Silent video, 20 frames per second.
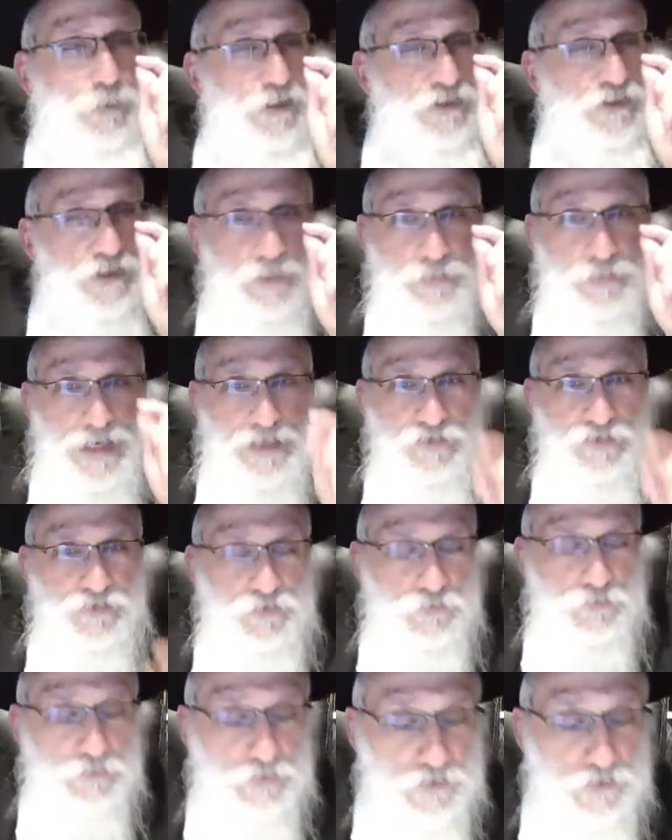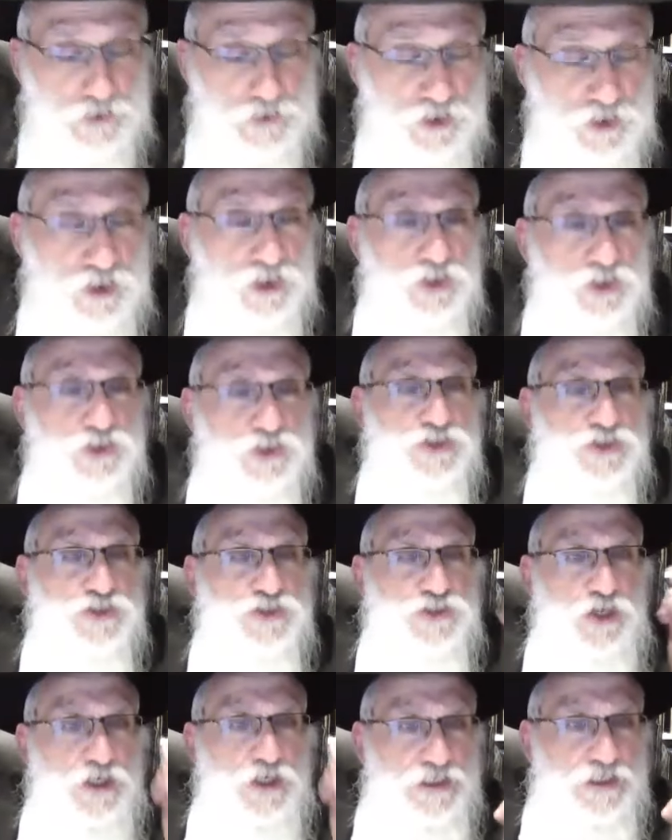Hashem answered.
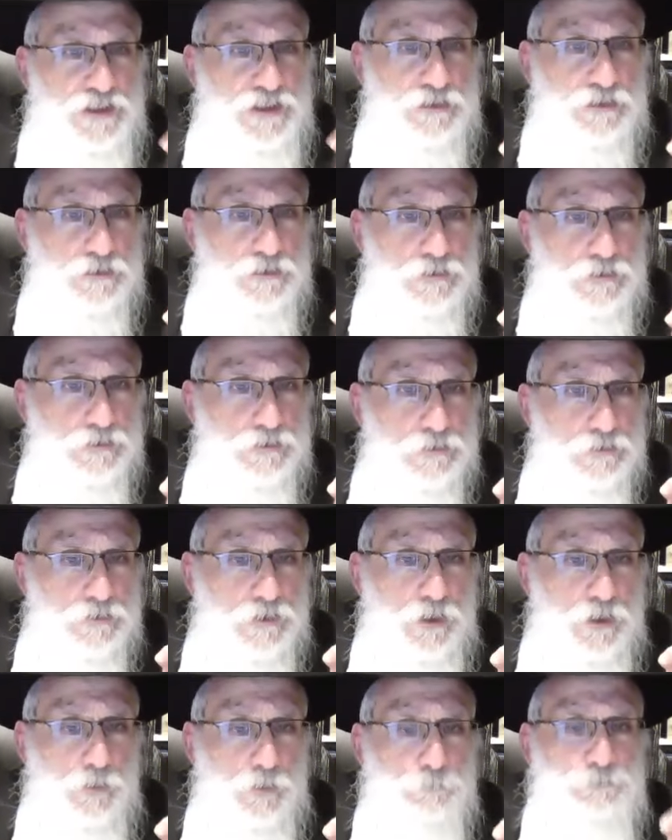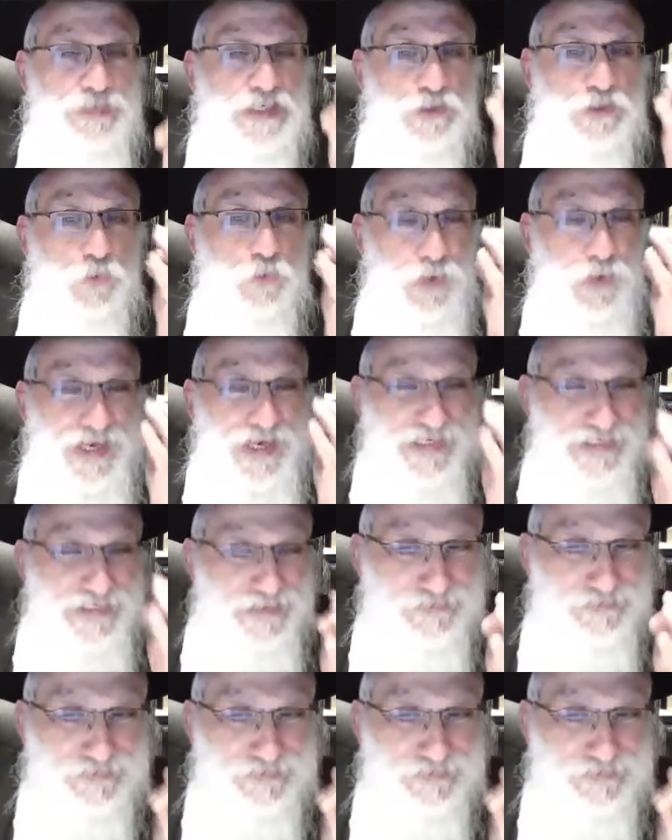Strike, be quiet.